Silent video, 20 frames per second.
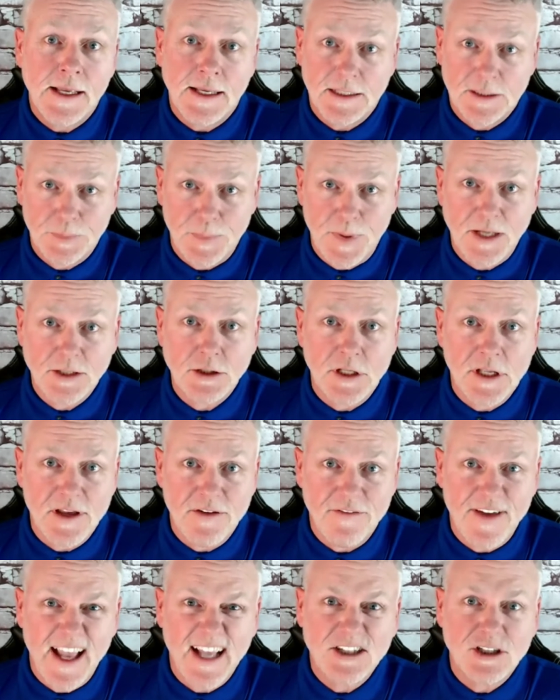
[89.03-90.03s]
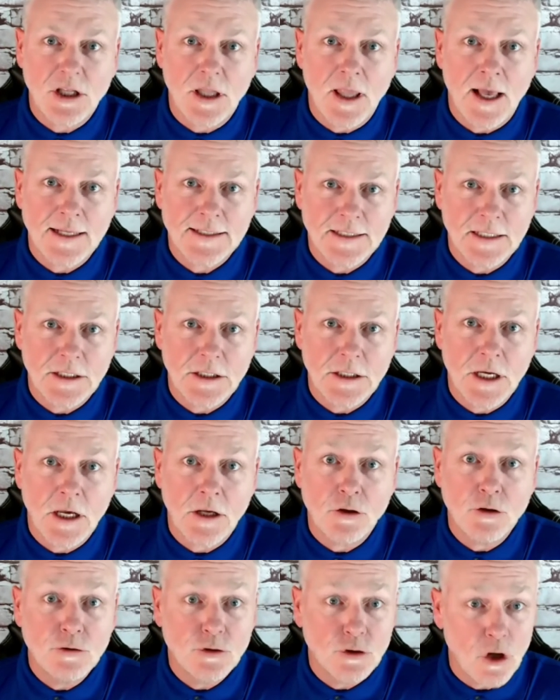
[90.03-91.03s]
especially evangelizing
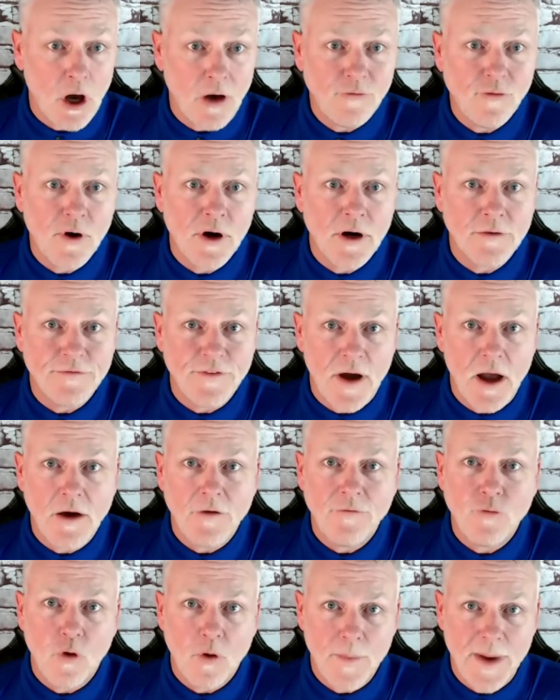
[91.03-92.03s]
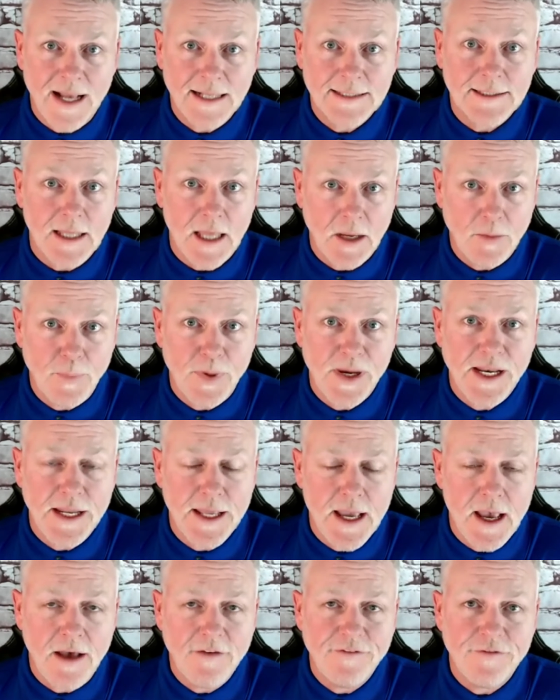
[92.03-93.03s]
new software and file formats like
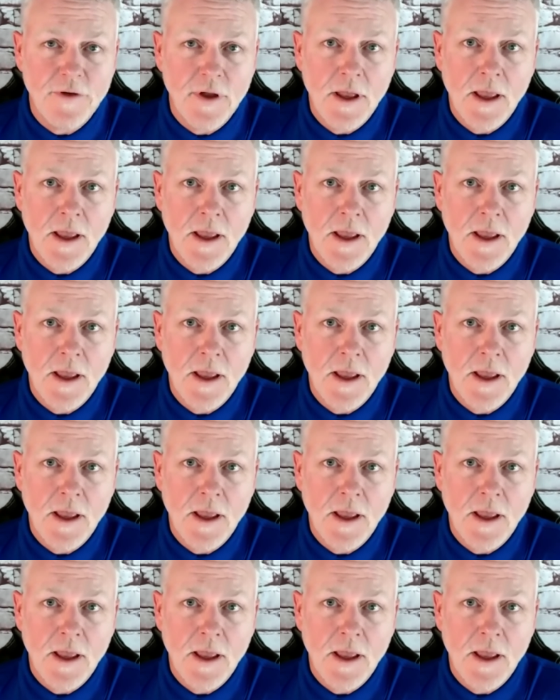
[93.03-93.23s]
PDF,